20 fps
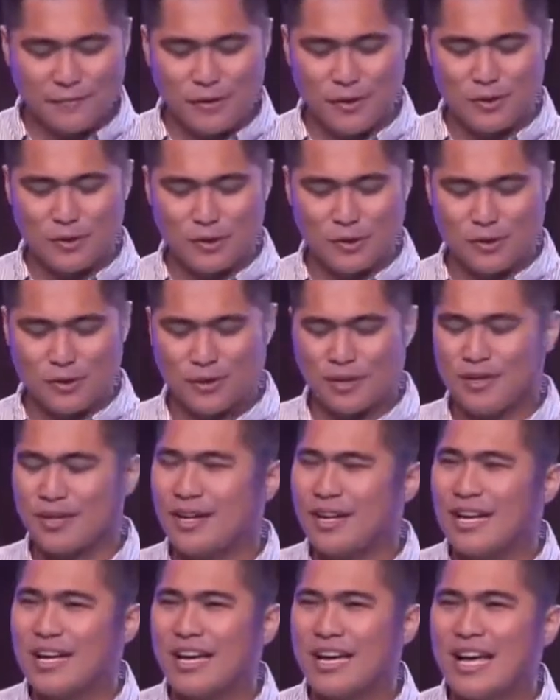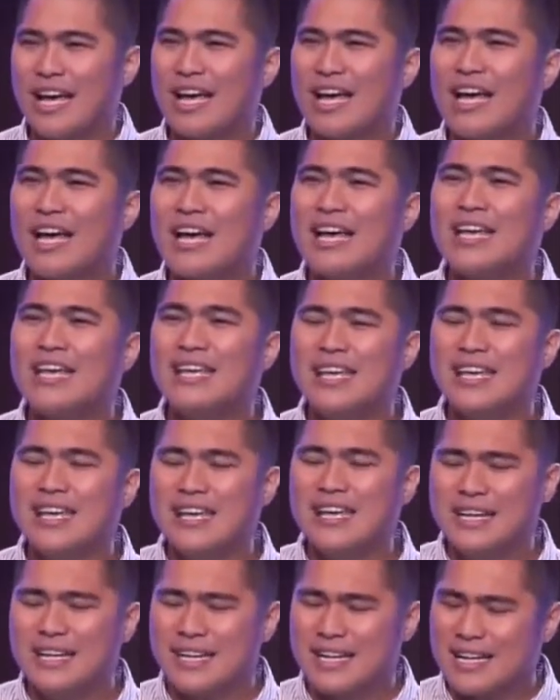future,
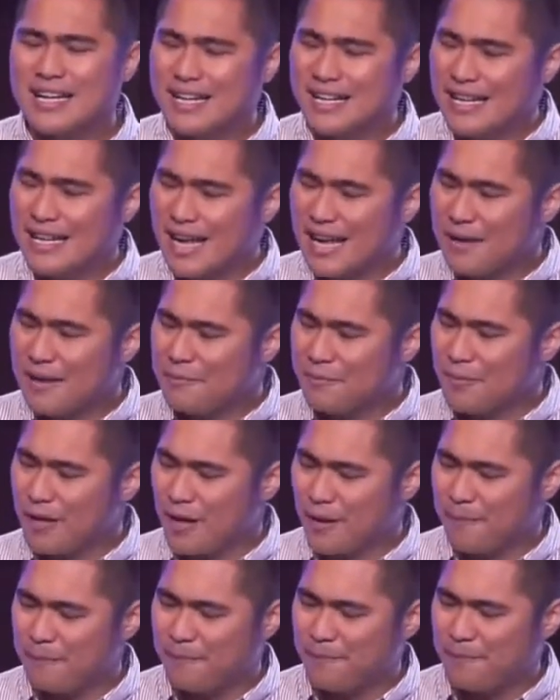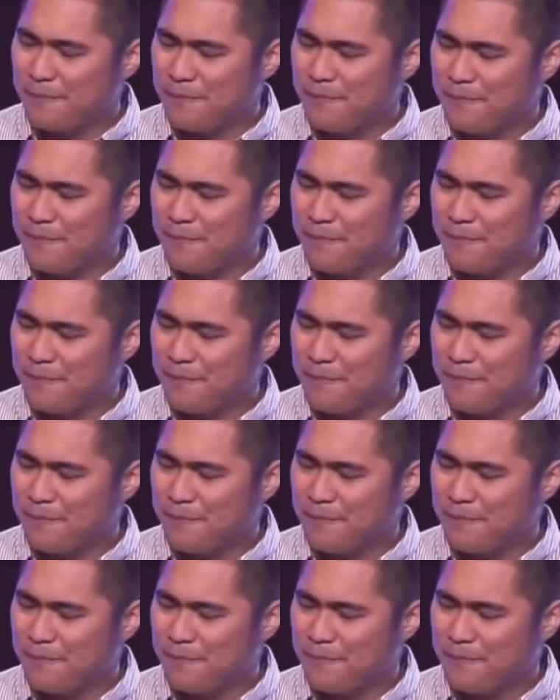he climbed up